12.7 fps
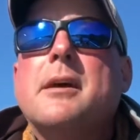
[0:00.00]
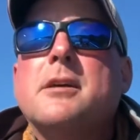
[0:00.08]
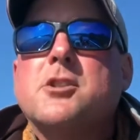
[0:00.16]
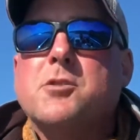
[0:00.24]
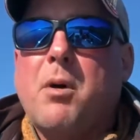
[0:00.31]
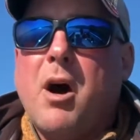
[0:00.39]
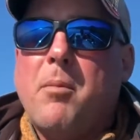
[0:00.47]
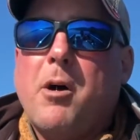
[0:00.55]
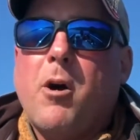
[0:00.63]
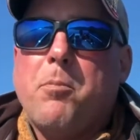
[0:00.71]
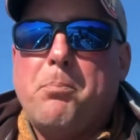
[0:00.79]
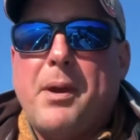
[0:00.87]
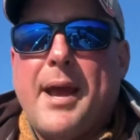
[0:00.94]

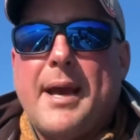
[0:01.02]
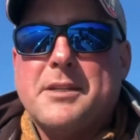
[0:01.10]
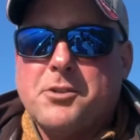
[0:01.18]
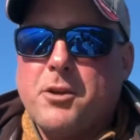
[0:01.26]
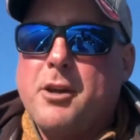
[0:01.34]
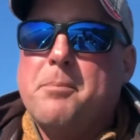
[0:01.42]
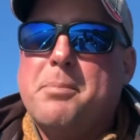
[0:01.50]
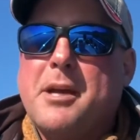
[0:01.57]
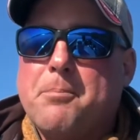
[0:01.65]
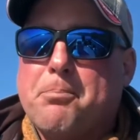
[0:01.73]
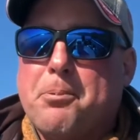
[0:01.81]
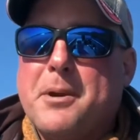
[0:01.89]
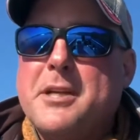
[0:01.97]
Smallmouth bass are going to be in
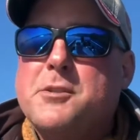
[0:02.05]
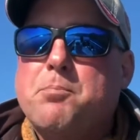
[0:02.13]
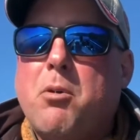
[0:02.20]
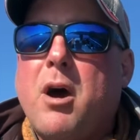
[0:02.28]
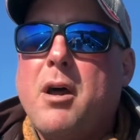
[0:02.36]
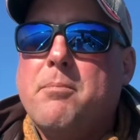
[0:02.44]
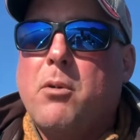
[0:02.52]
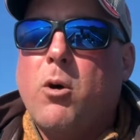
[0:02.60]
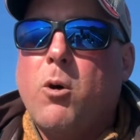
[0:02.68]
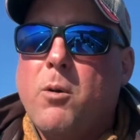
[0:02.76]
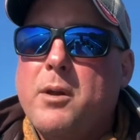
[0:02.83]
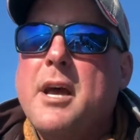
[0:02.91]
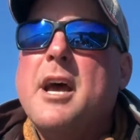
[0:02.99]
pre-spawn
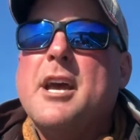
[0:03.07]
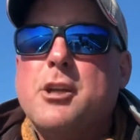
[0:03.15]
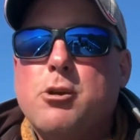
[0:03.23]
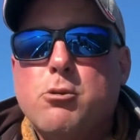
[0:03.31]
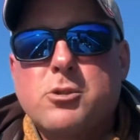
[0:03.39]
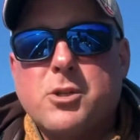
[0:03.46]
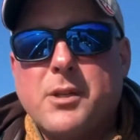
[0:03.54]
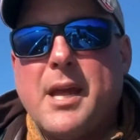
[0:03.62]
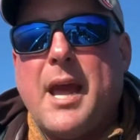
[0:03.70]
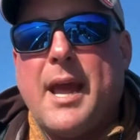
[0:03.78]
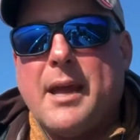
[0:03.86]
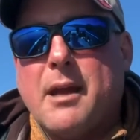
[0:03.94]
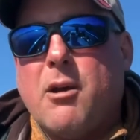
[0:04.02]
mode, usually
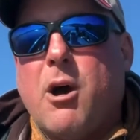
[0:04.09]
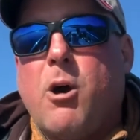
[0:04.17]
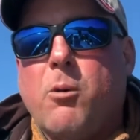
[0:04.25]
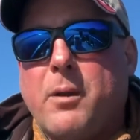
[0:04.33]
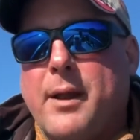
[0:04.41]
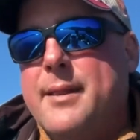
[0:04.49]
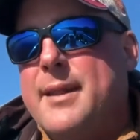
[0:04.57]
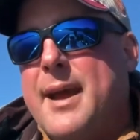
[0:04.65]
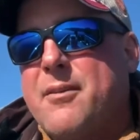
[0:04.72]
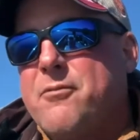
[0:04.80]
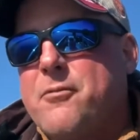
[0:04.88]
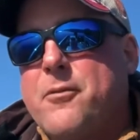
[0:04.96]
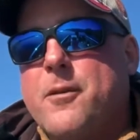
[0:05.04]
hanging out in that
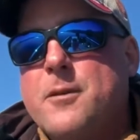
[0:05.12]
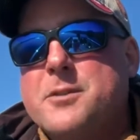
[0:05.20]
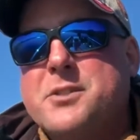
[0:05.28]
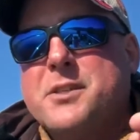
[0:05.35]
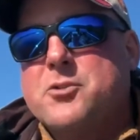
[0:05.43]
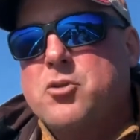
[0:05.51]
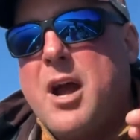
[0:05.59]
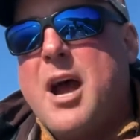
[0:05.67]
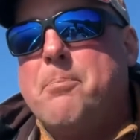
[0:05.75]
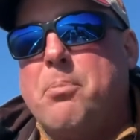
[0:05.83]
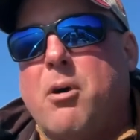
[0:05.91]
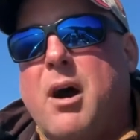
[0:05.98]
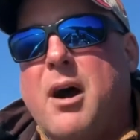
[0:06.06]
first
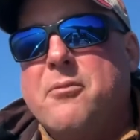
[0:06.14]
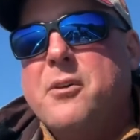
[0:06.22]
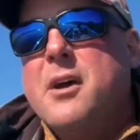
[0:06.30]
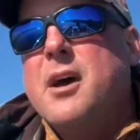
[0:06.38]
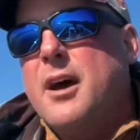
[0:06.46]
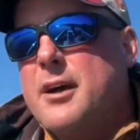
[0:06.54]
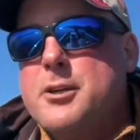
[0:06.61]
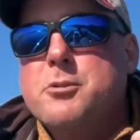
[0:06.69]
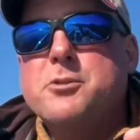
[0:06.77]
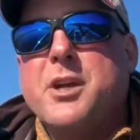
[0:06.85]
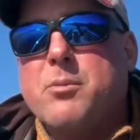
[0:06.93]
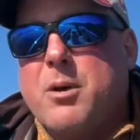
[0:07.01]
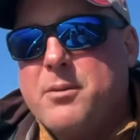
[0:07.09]
drop-off, uh,
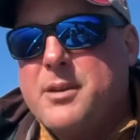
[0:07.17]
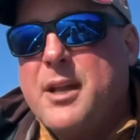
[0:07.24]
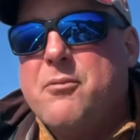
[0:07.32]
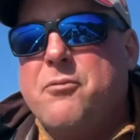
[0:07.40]
usually around 10